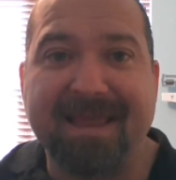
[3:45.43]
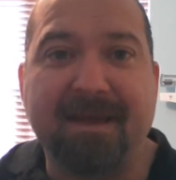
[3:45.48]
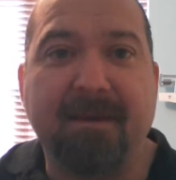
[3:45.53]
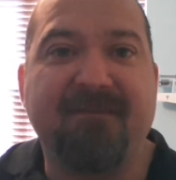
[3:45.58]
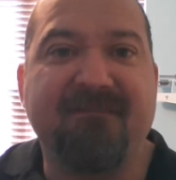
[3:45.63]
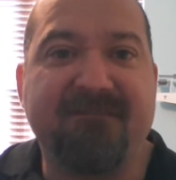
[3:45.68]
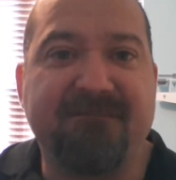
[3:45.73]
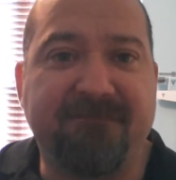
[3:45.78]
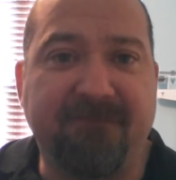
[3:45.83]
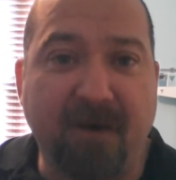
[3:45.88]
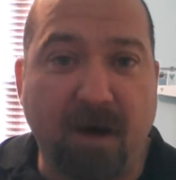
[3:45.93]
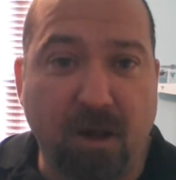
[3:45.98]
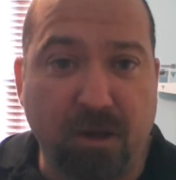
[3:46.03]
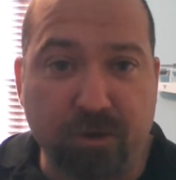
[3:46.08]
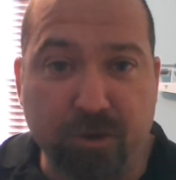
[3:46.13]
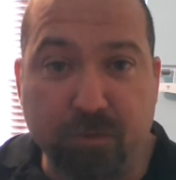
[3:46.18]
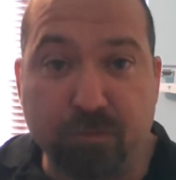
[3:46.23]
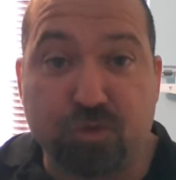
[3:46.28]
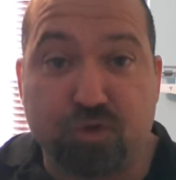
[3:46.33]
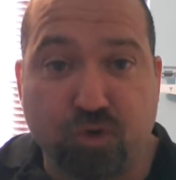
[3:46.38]

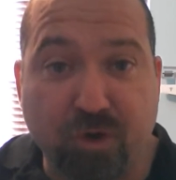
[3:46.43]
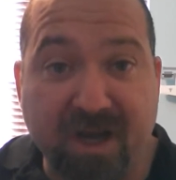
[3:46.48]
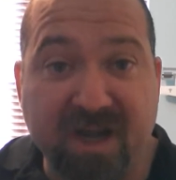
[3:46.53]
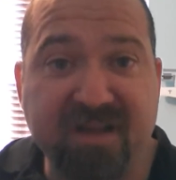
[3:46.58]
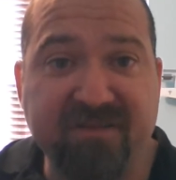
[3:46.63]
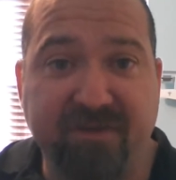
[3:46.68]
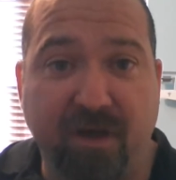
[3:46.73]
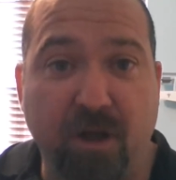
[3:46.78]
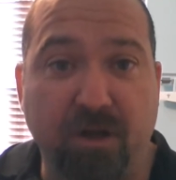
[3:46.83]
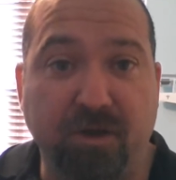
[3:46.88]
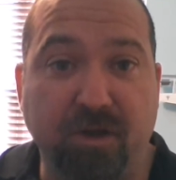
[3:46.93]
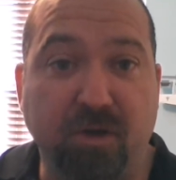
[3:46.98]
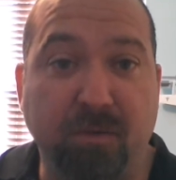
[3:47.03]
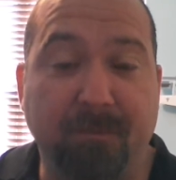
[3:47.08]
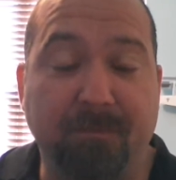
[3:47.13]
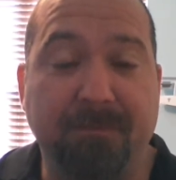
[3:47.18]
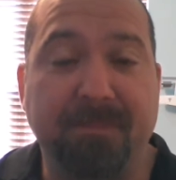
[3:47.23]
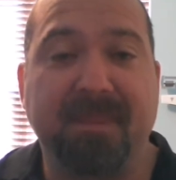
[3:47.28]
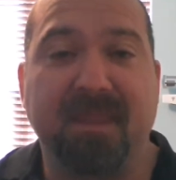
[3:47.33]
Volume, training volume,